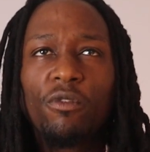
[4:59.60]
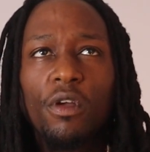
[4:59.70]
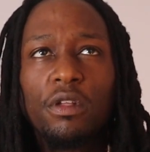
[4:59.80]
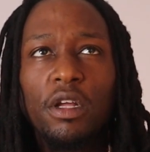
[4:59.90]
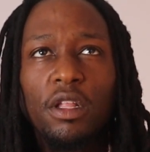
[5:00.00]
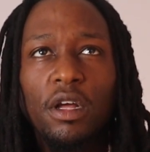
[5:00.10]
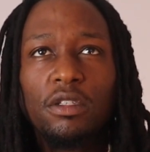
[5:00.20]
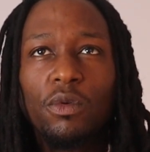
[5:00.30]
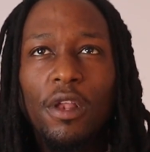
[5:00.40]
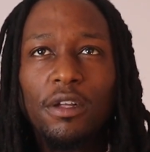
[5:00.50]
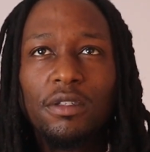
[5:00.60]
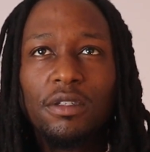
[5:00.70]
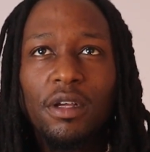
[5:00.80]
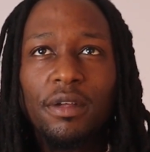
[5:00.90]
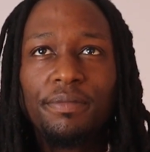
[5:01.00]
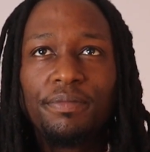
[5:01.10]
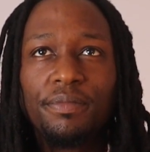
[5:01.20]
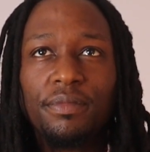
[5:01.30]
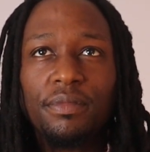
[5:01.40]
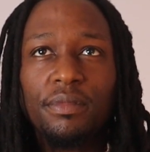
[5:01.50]
Is there anything else I would like to say?
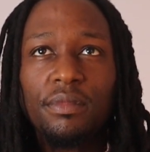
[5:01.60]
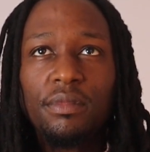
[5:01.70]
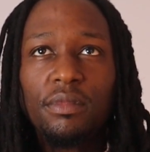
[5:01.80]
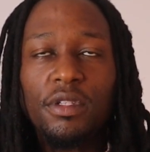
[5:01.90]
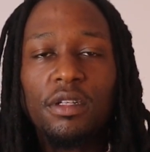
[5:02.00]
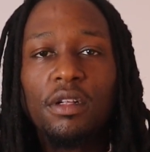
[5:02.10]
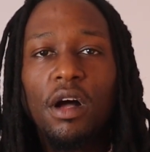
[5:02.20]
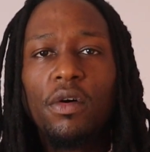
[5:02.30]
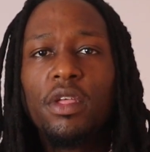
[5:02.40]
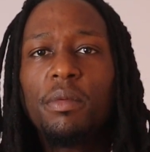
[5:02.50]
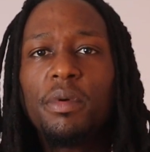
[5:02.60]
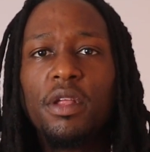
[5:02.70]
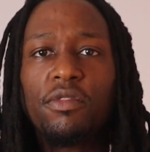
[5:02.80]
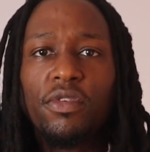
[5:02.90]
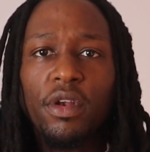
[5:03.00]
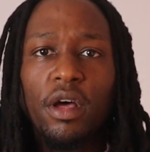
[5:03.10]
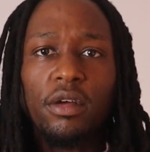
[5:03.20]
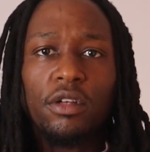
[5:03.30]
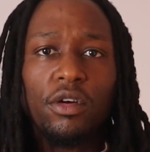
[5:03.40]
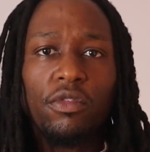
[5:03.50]
No, I'll keep it there for
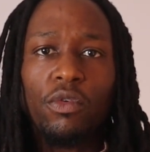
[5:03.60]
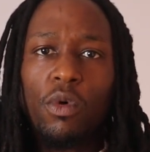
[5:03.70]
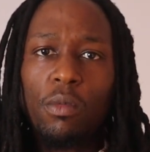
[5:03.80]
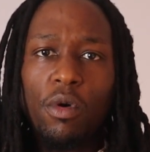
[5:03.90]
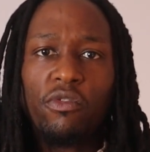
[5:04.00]
now. You know, if you want more